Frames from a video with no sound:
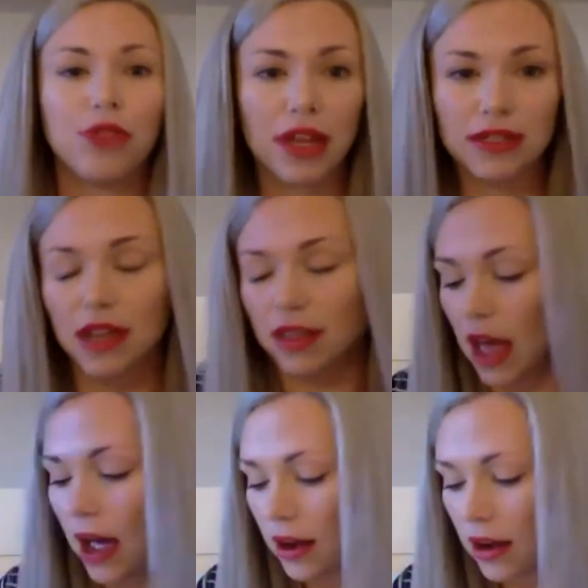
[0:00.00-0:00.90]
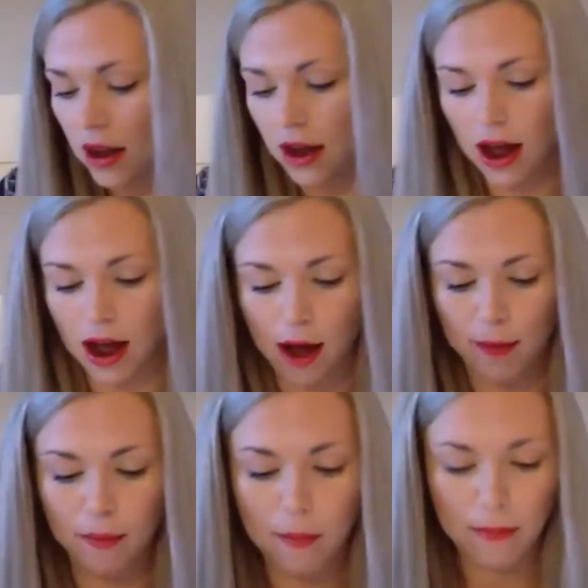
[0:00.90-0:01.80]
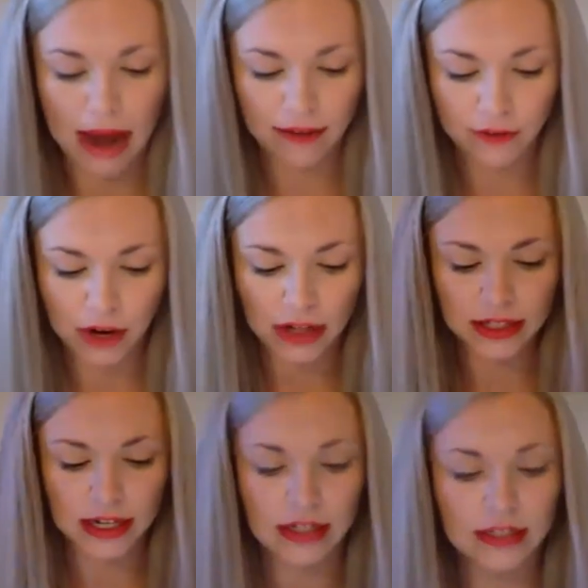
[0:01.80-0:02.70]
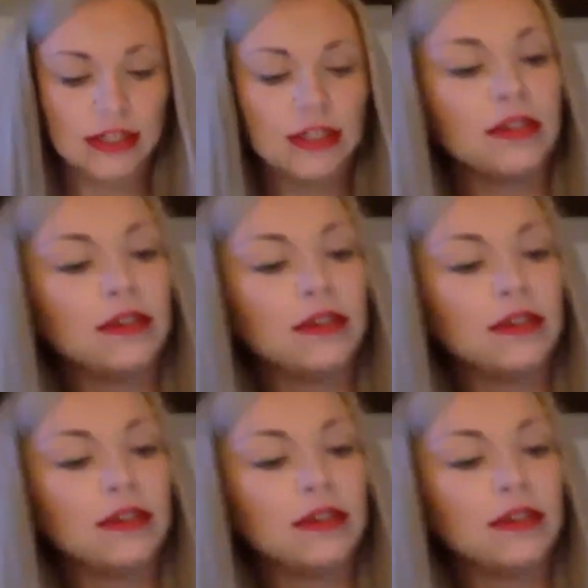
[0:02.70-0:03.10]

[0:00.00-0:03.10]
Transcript: things like that. Mine, for instance,